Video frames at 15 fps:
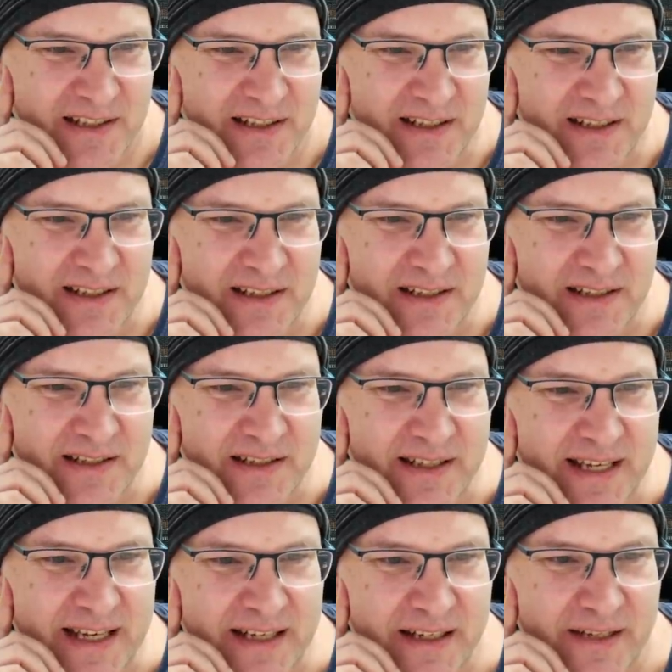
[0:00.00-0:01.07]
Is
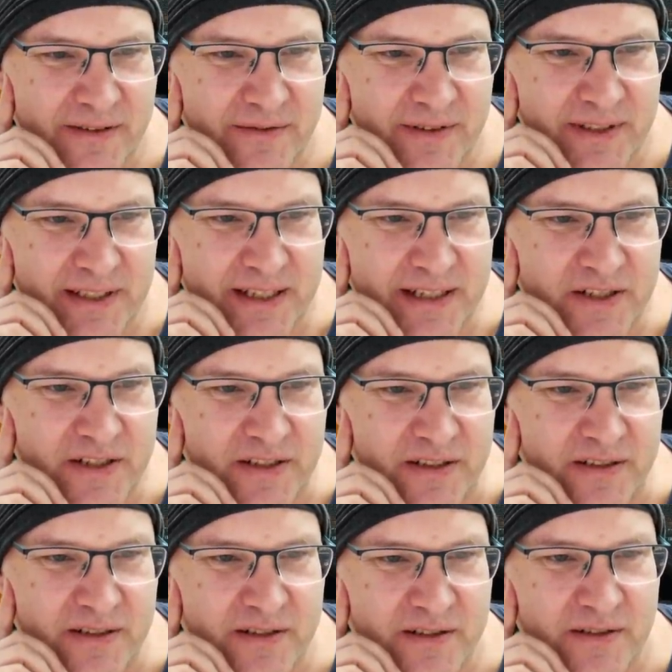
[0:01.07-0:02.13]
that in
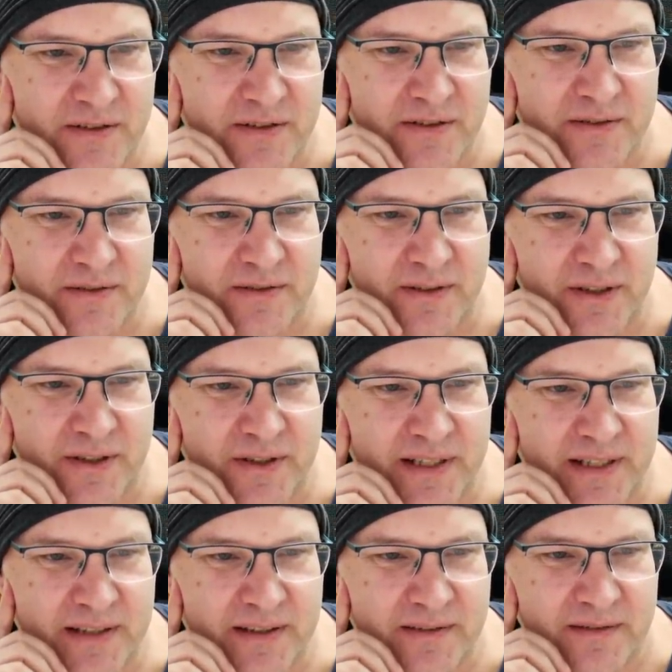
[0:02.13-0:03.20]
relation to
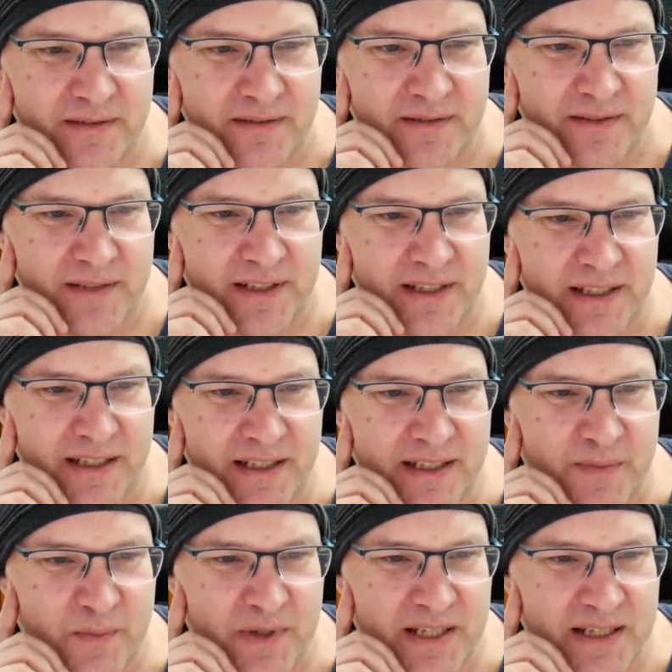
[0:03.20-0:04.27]
loading the
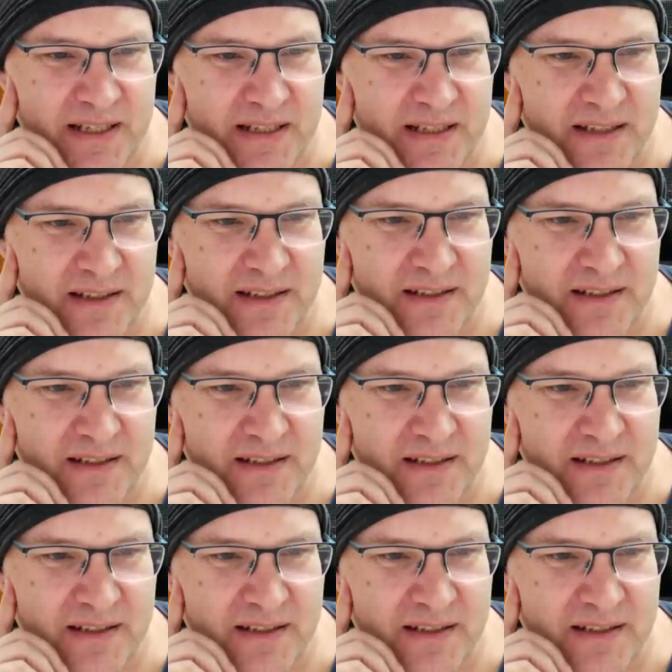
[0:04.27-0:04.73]
ESP,